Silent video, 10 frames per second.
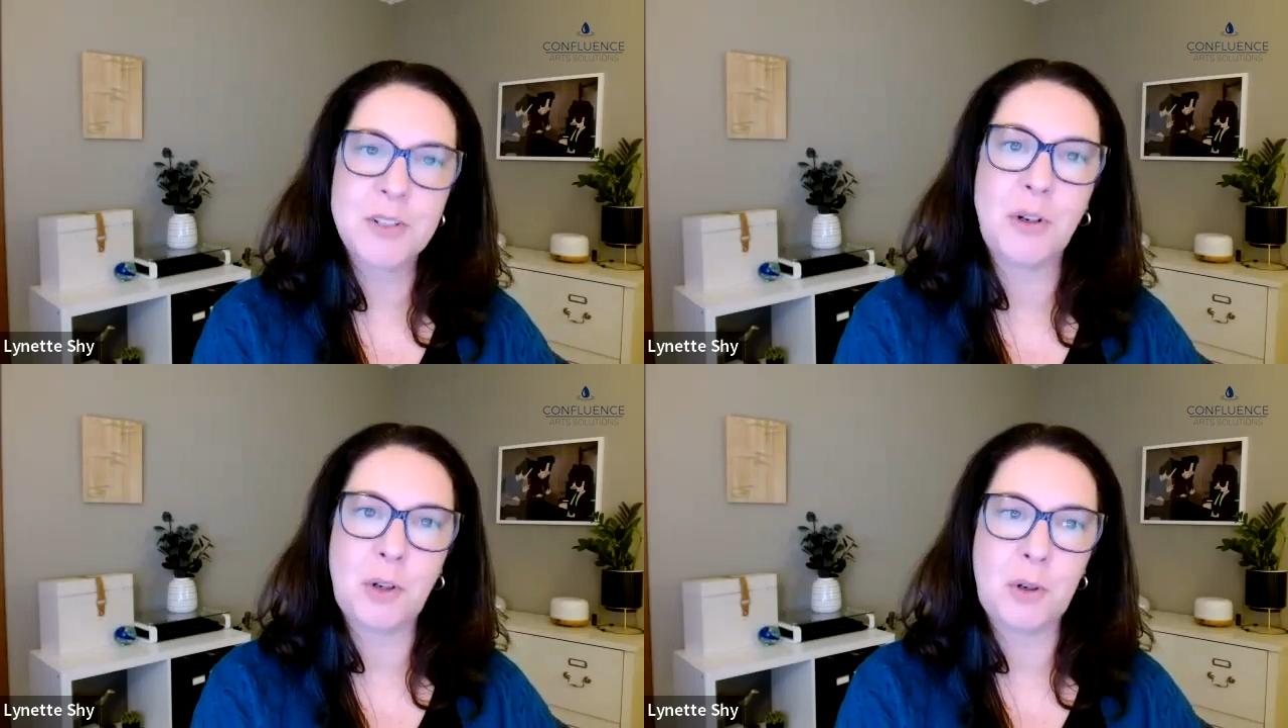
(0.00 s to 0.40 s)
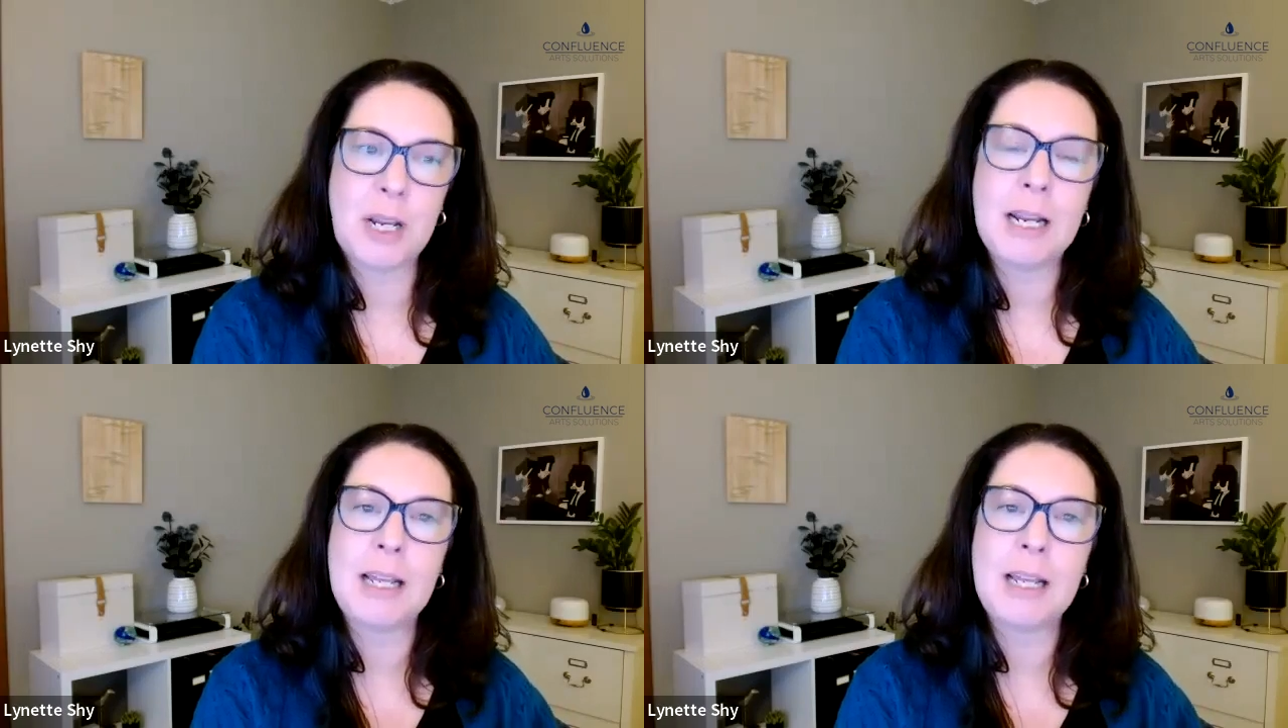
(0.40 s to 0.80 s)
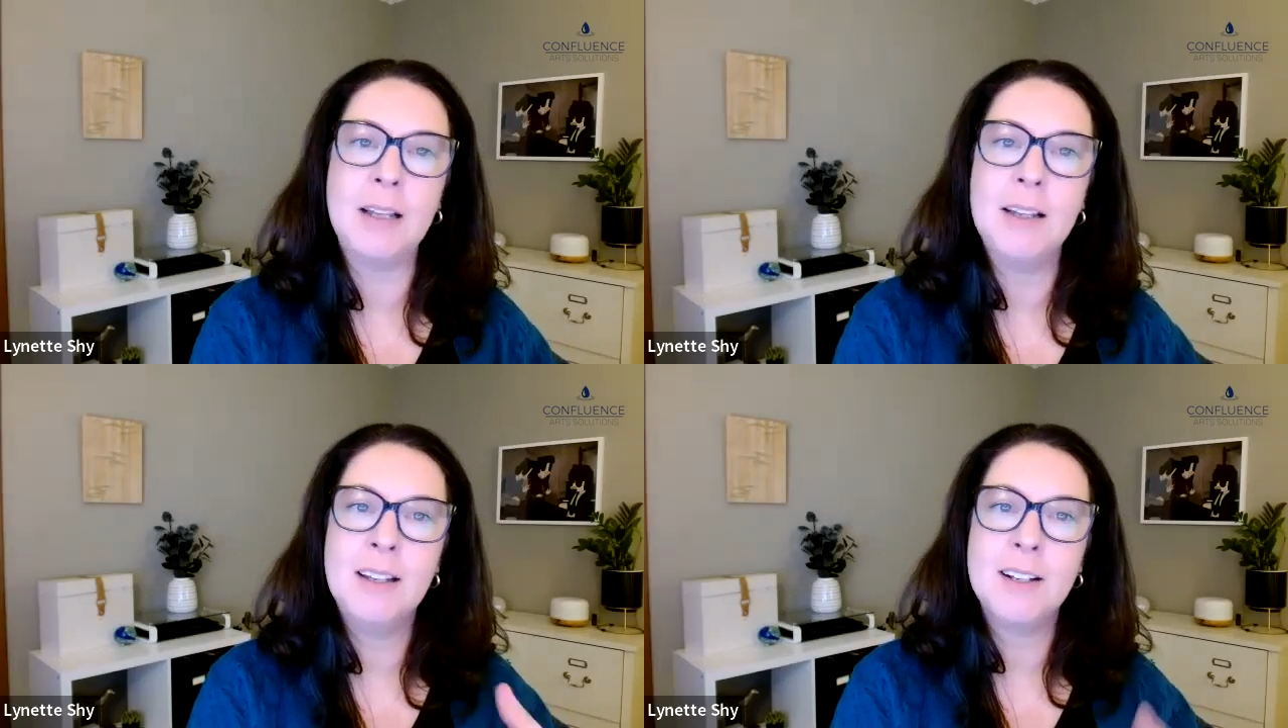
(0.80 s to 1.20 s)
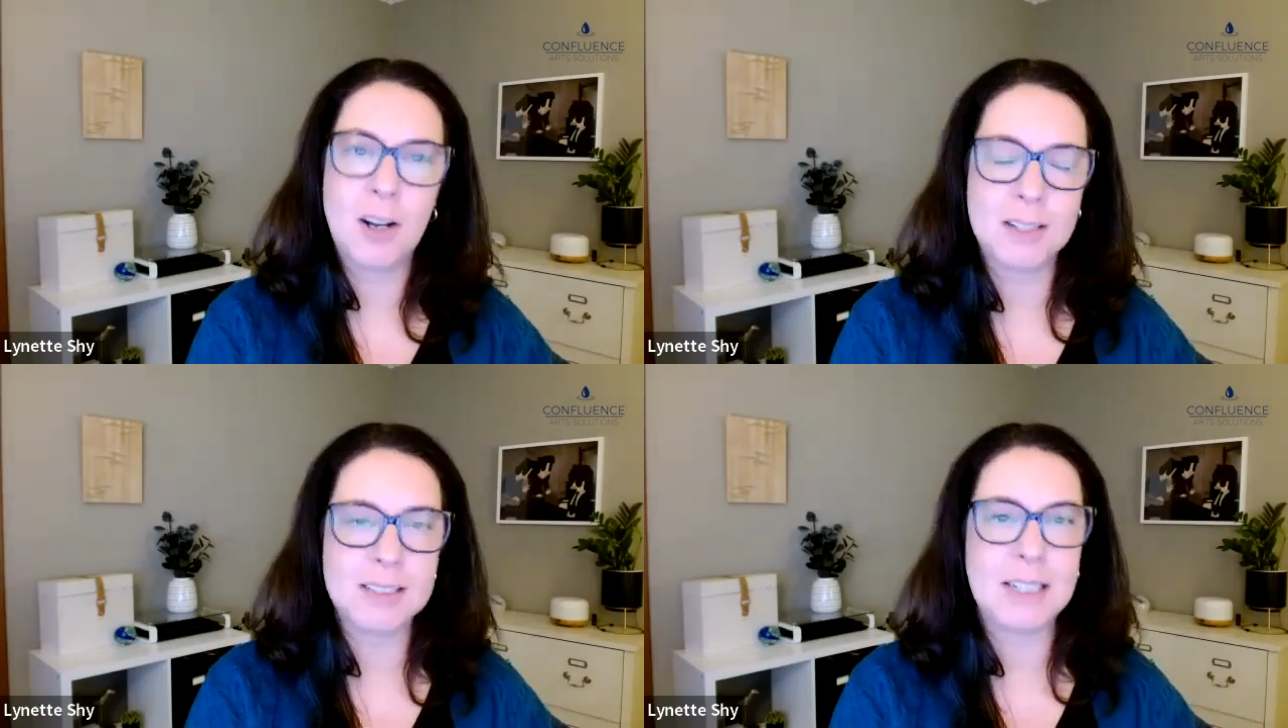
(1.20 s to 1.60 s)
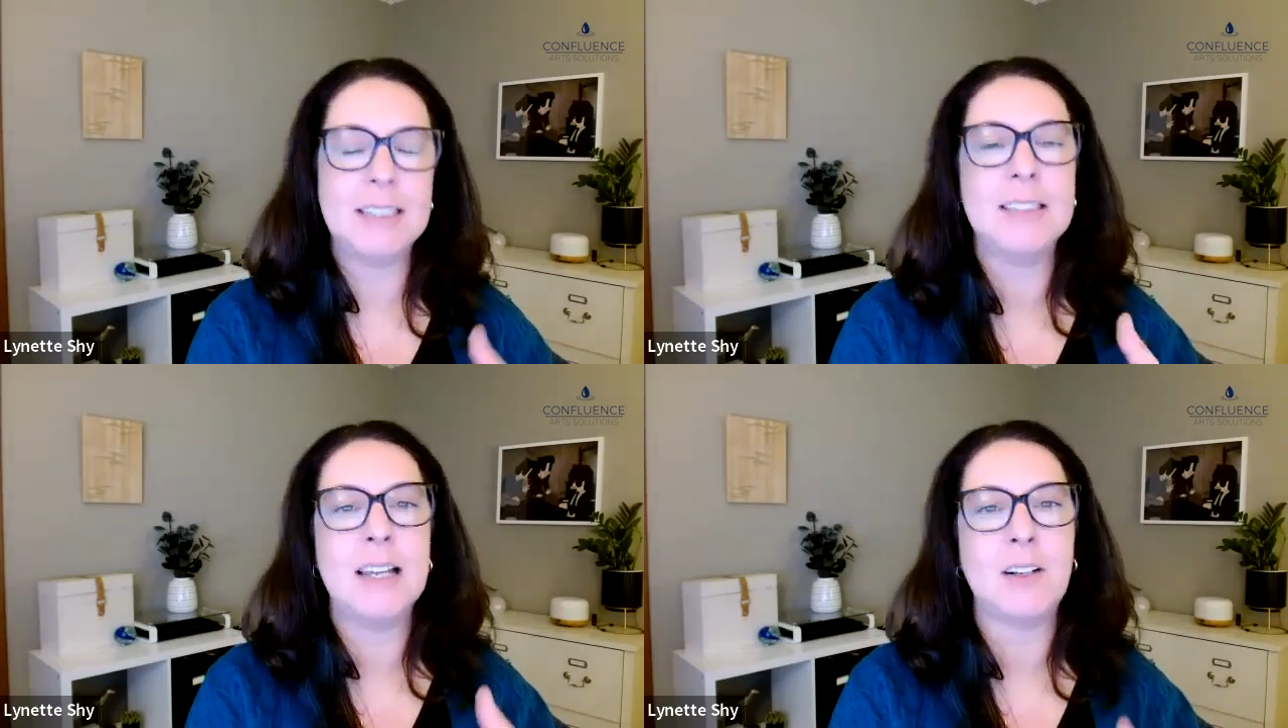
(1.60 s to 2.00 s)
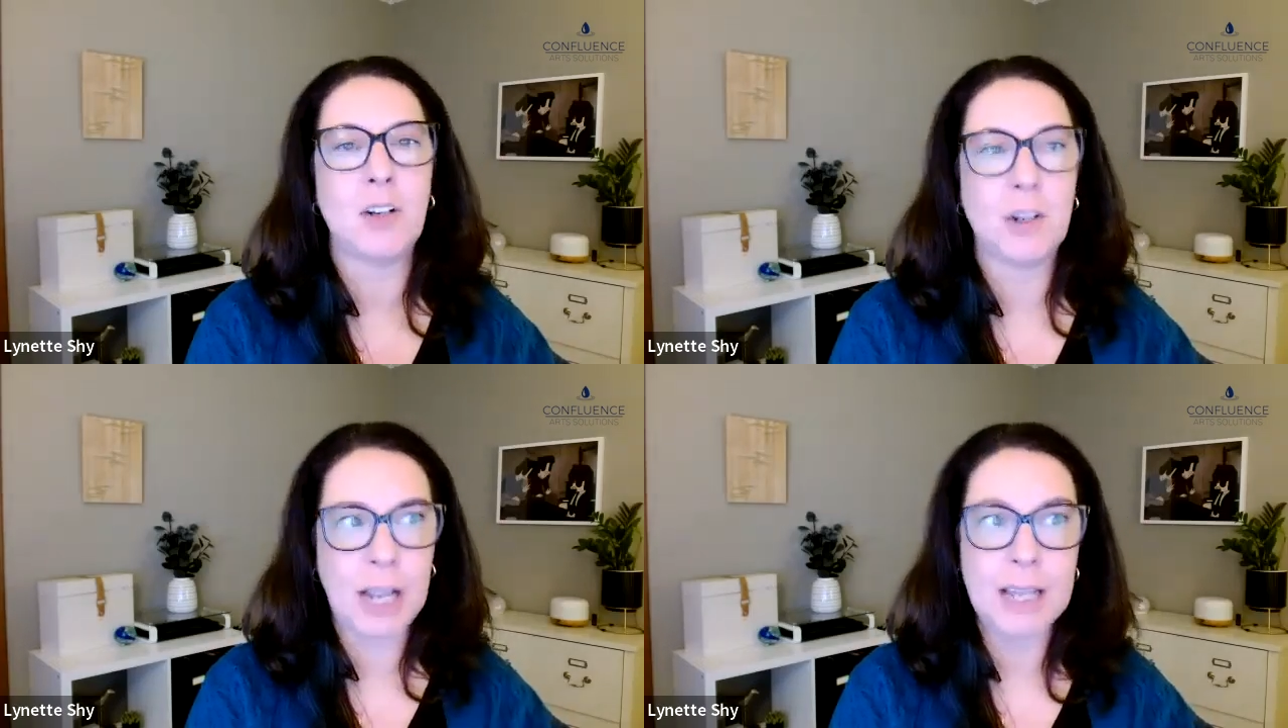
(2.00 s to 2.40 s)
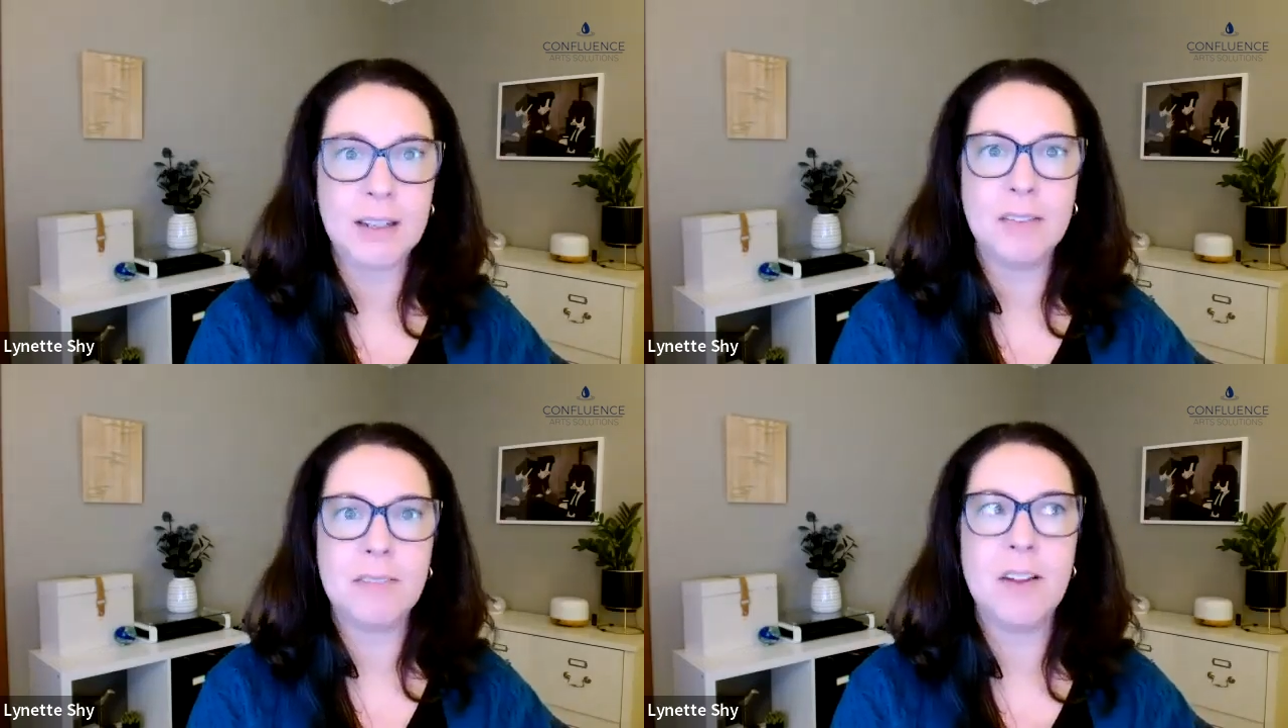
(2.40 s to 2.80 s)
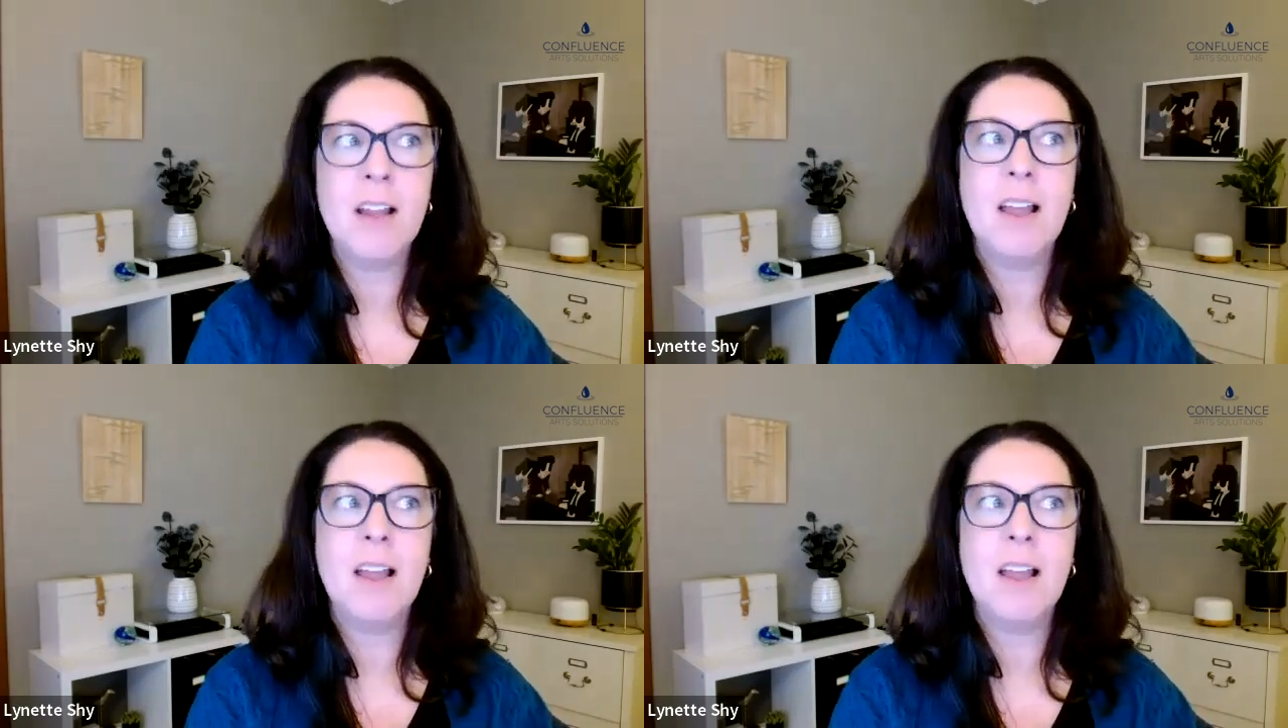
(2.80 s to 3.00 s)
So you're creating content and creative